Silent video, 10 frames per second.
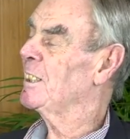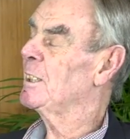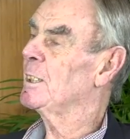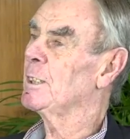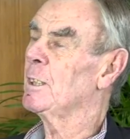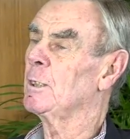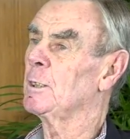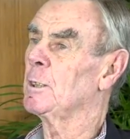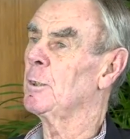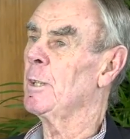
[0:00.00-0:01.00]
He designed
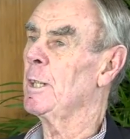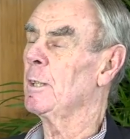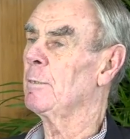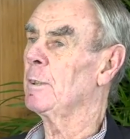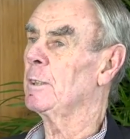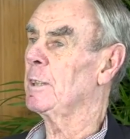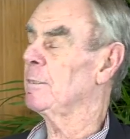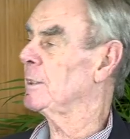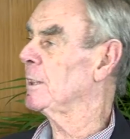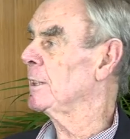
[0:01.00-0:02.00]
Serena for
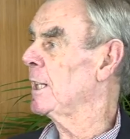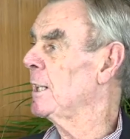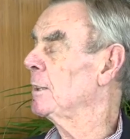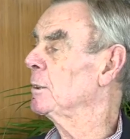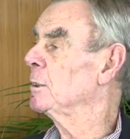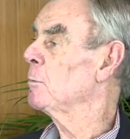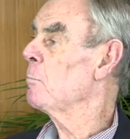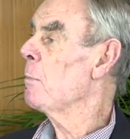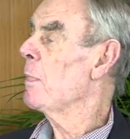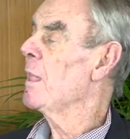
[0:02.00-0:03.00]
Jefferson Jones. Yep,
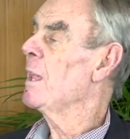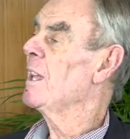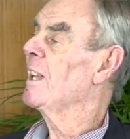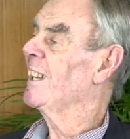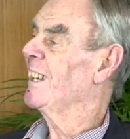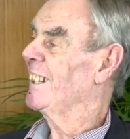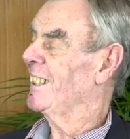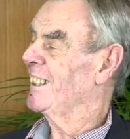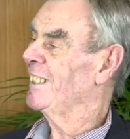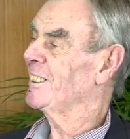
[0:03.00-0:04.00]
another
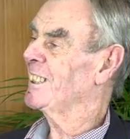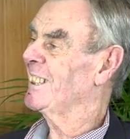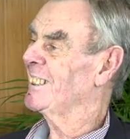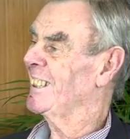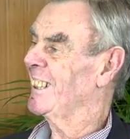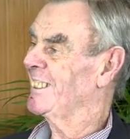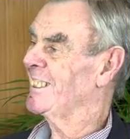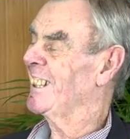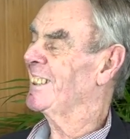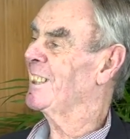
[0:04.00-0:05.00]
and beautiful he was, boat. It he was
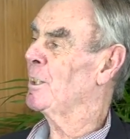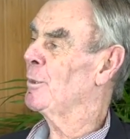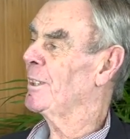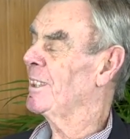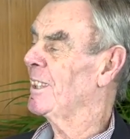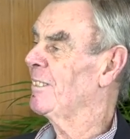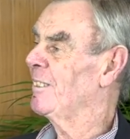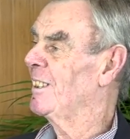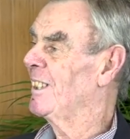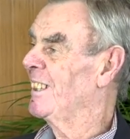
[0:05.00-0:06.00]
yeah. out there when, uh,
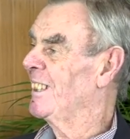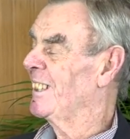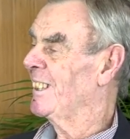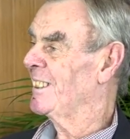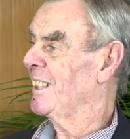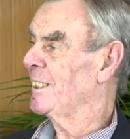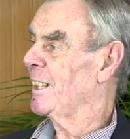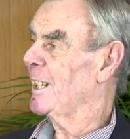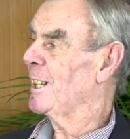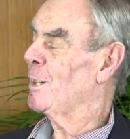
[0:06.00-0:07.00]
at the end of
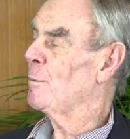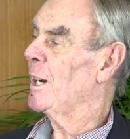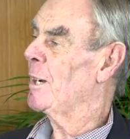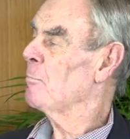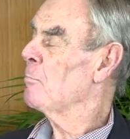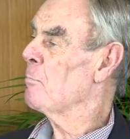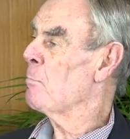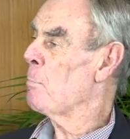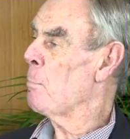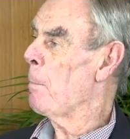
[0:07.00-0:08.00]
that Hobart. Oh,
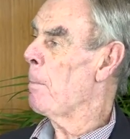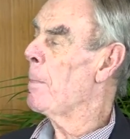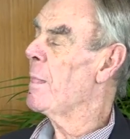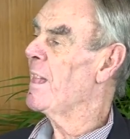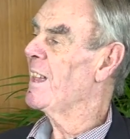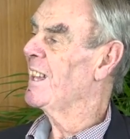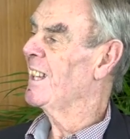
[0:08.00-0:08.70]
mm. Okay.